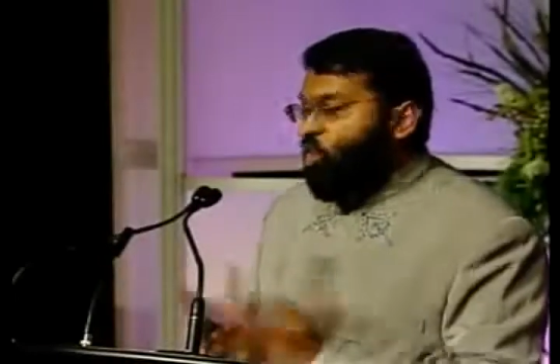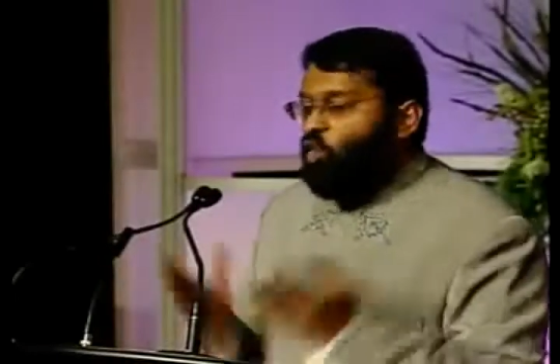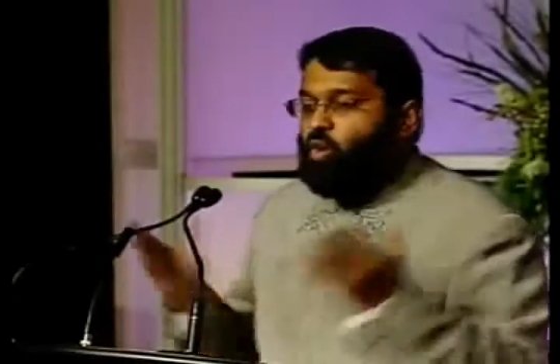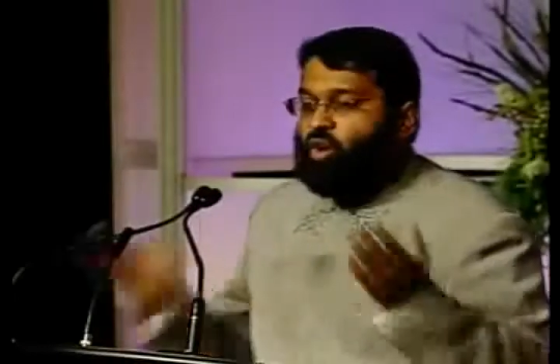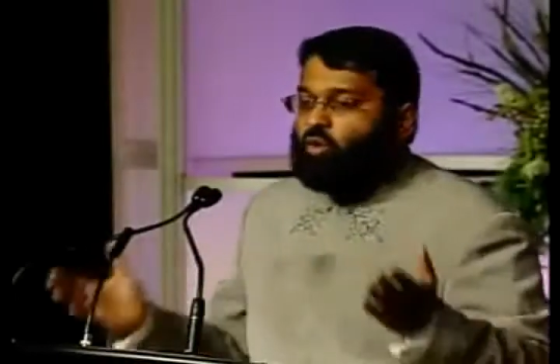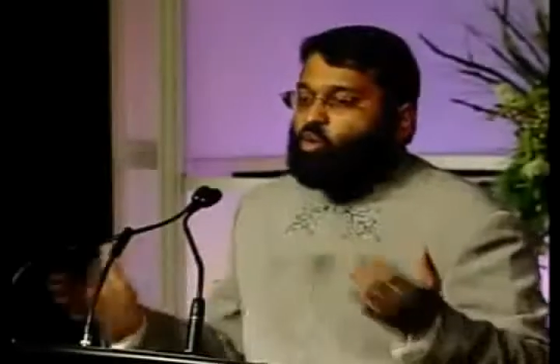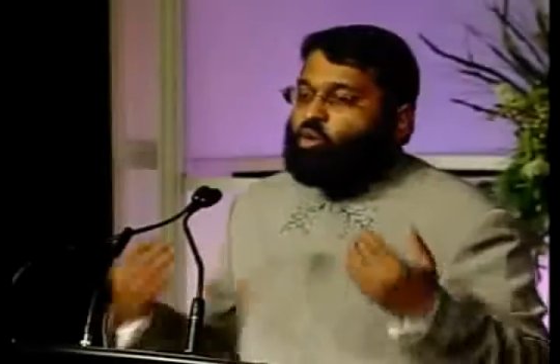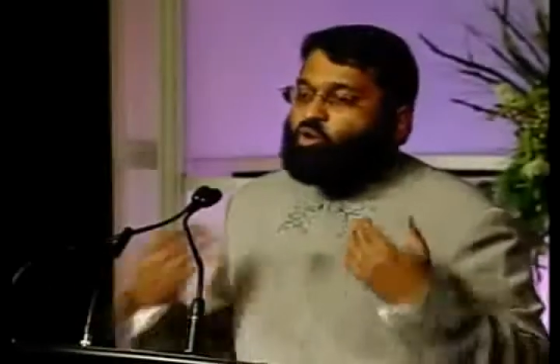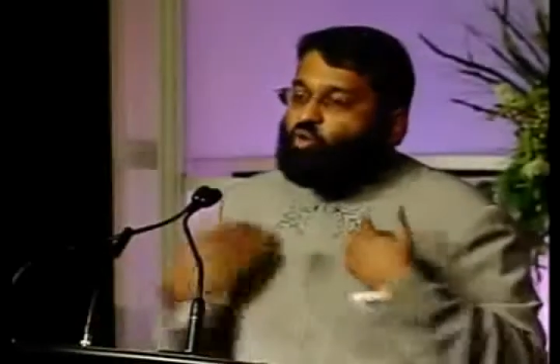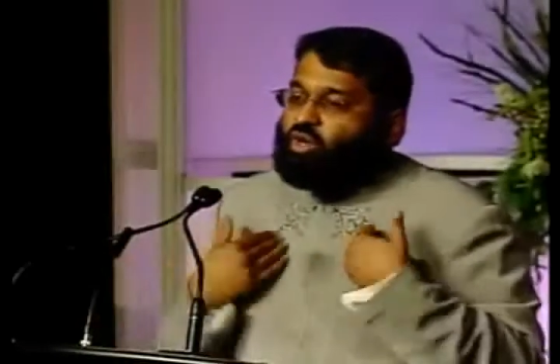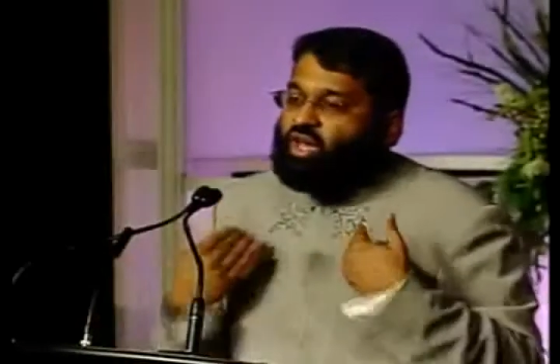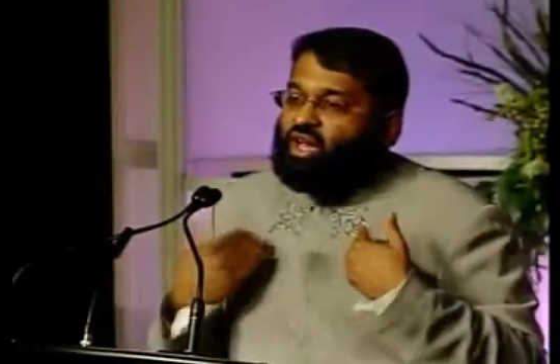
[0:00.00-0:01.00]
Oh our
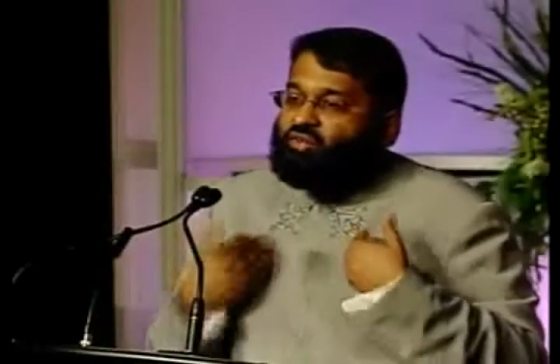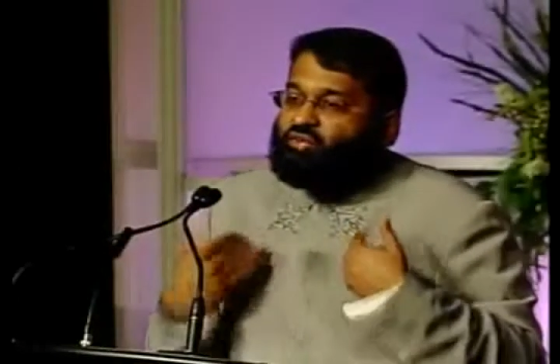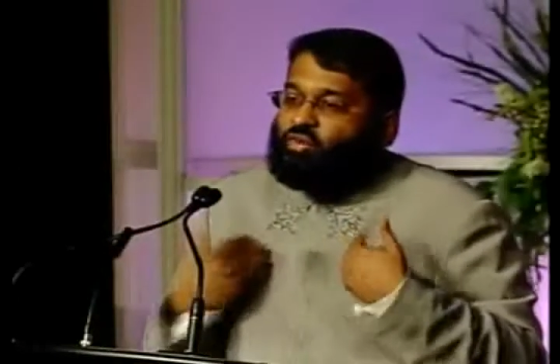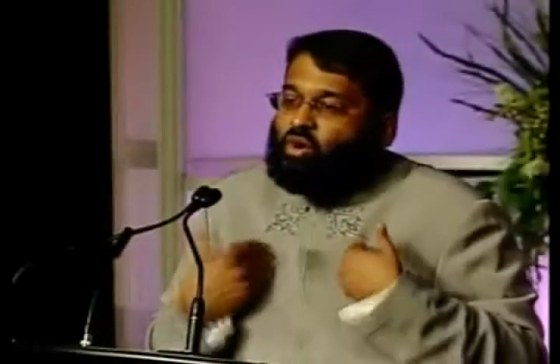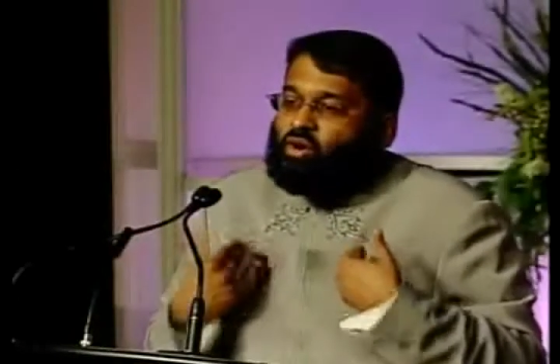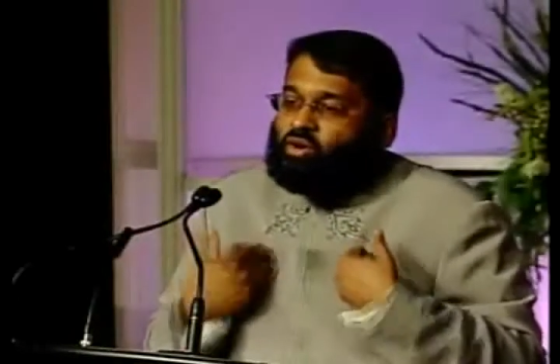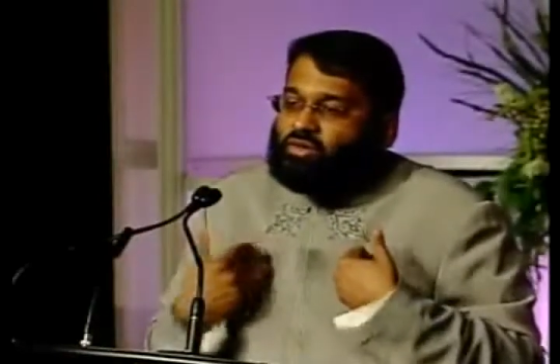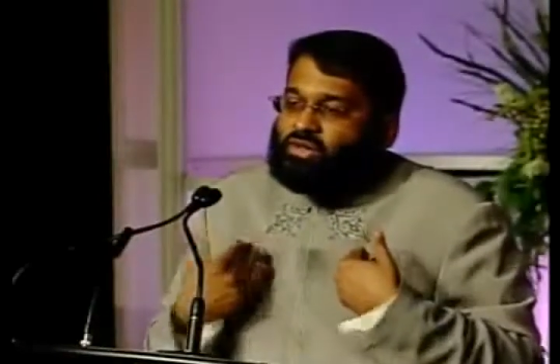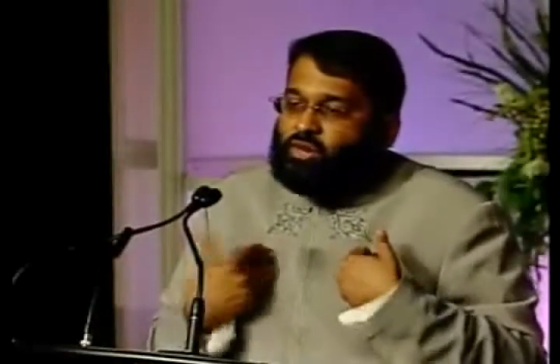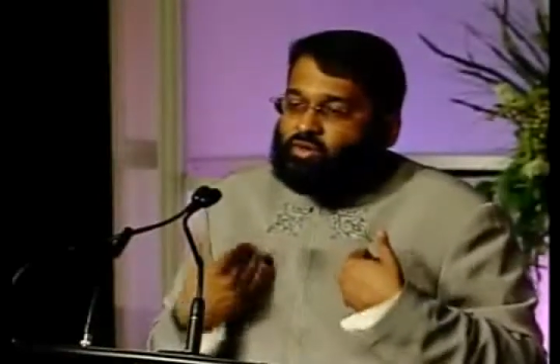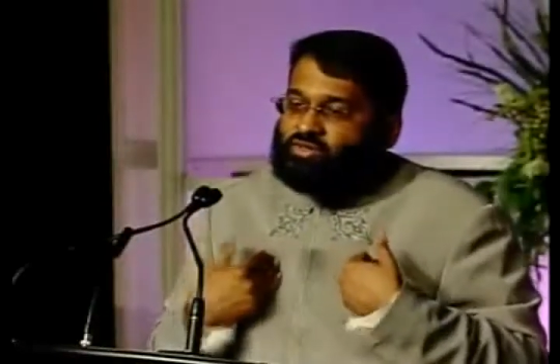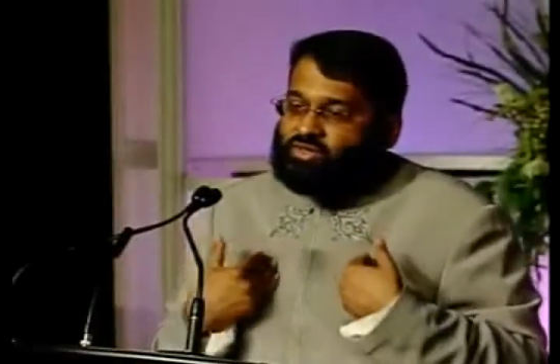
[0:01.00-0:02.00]
Lord, we have
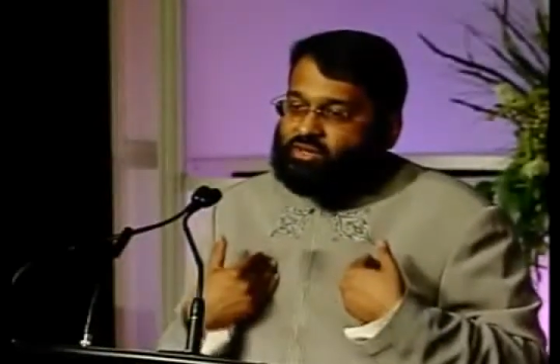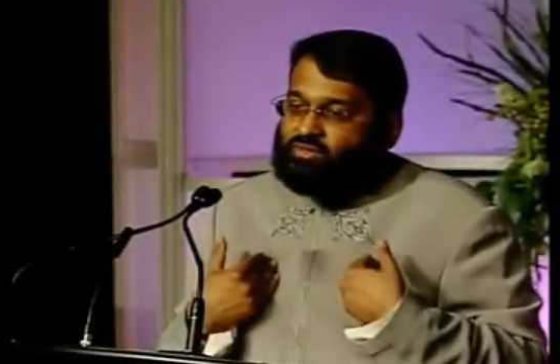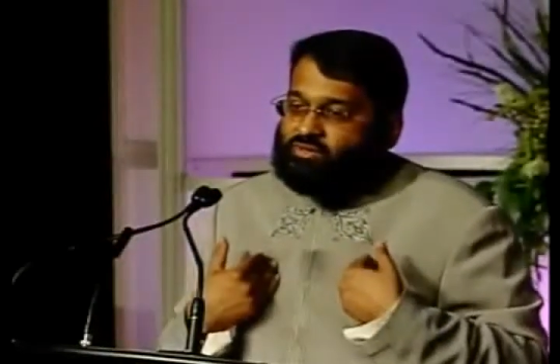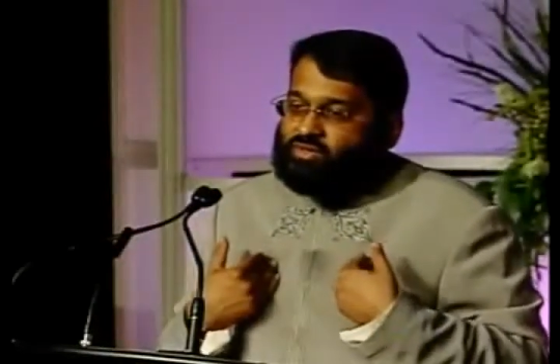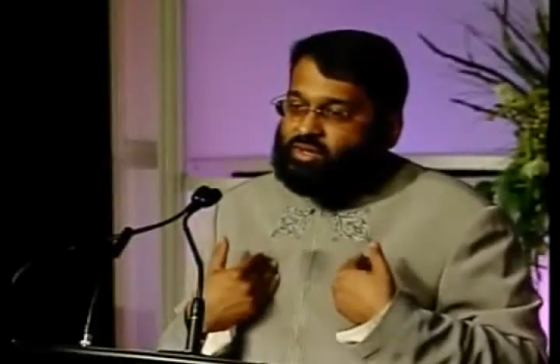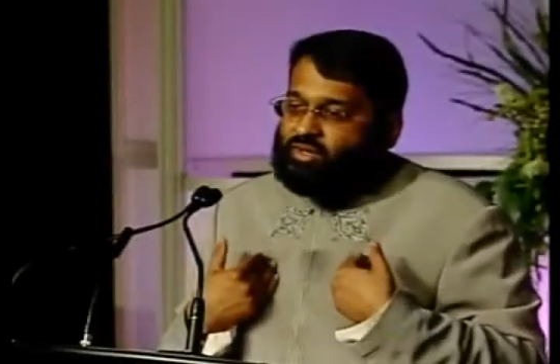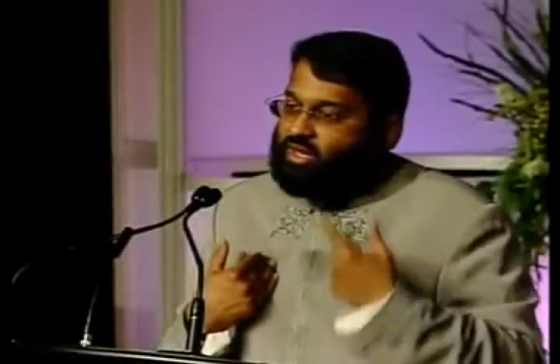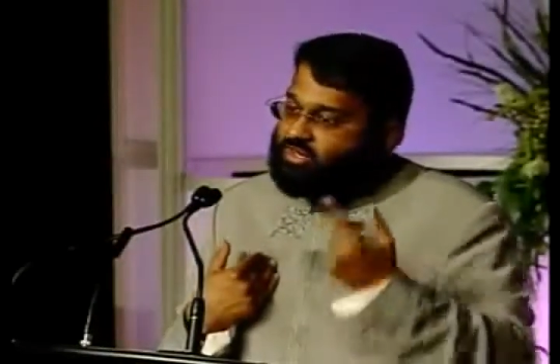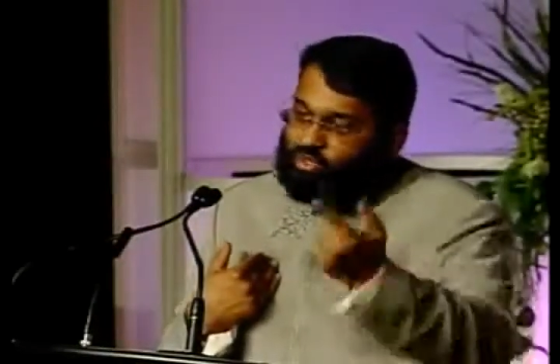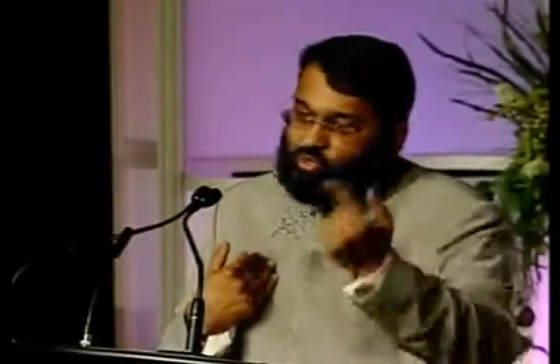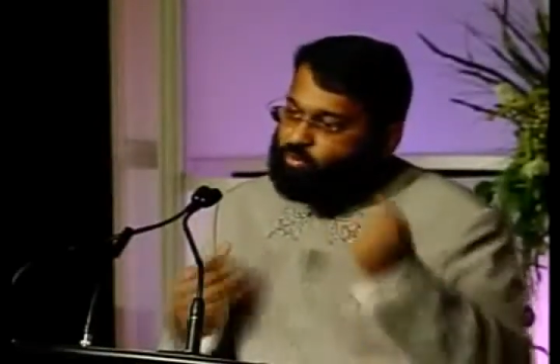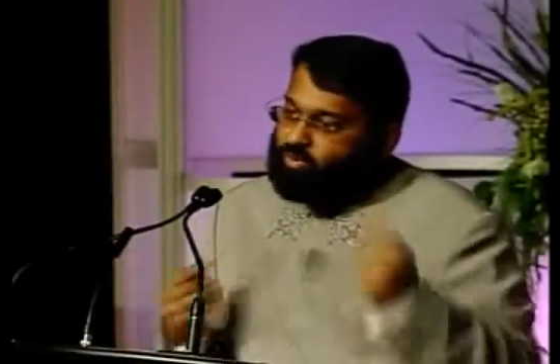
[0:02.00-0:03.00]
wronged ourselves.
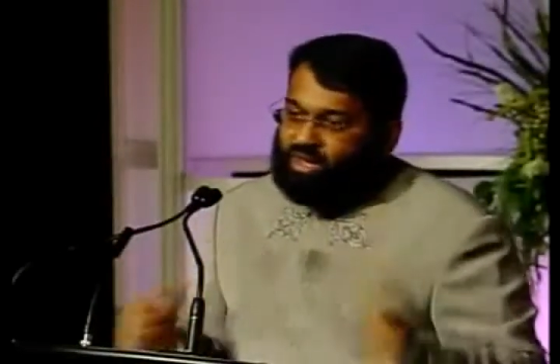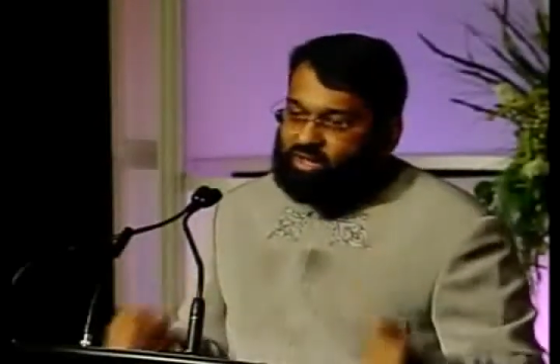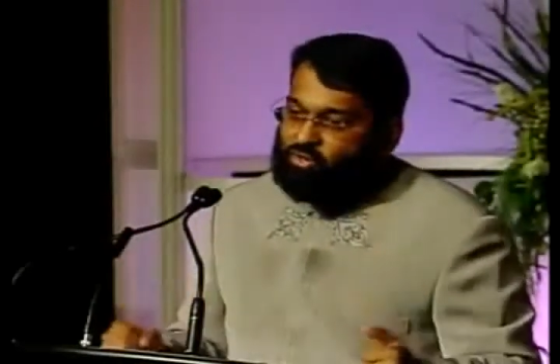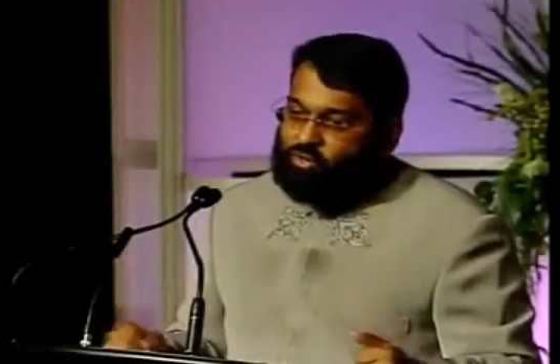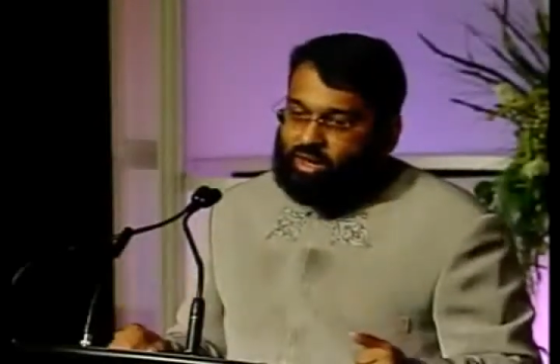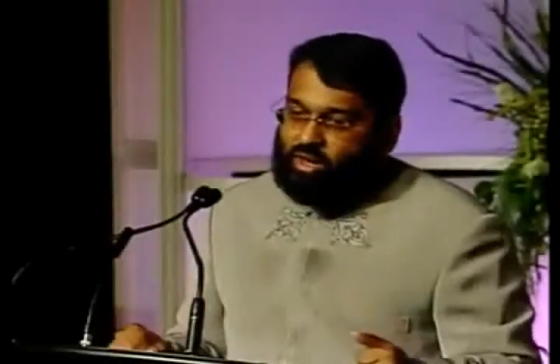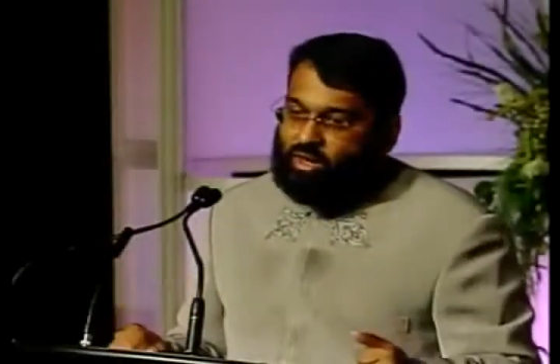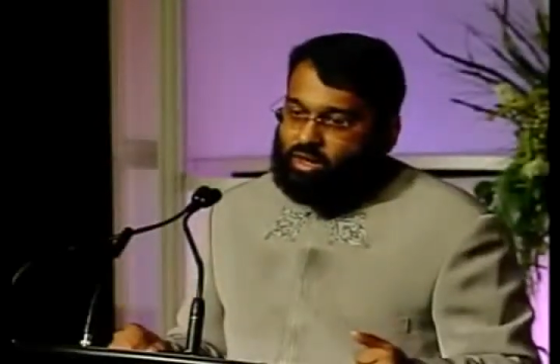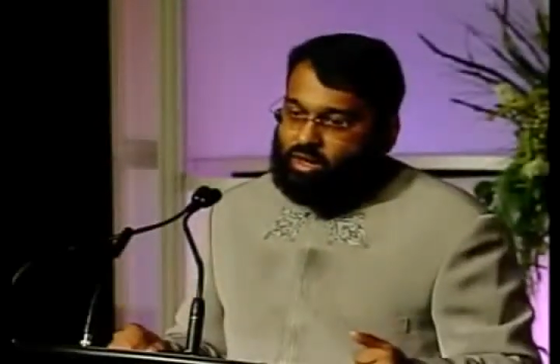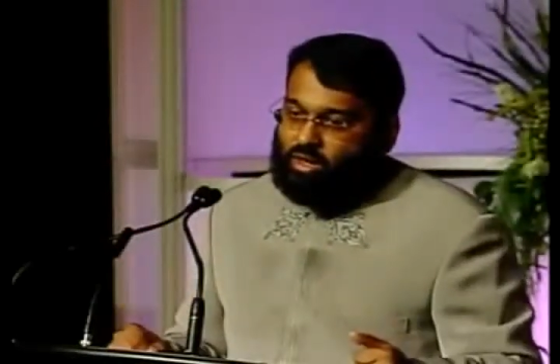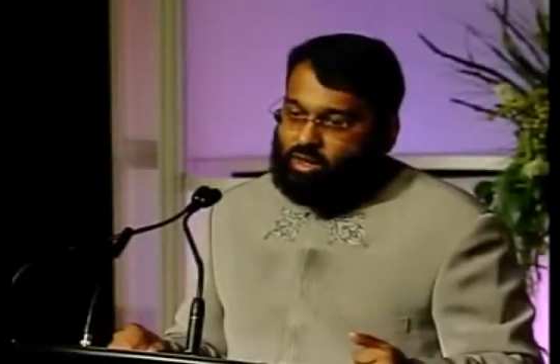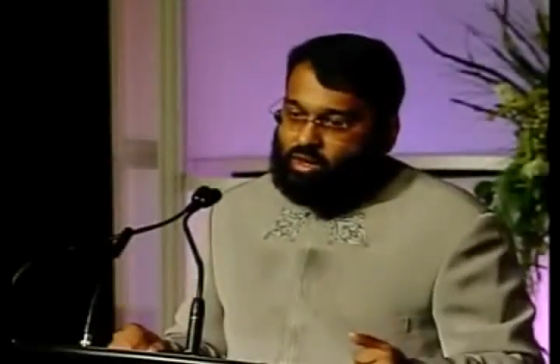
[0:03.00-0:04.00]
That's how you begin dua.
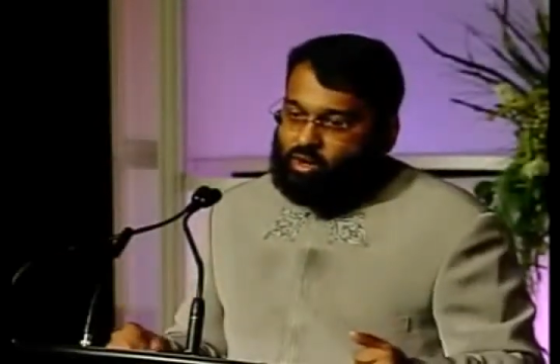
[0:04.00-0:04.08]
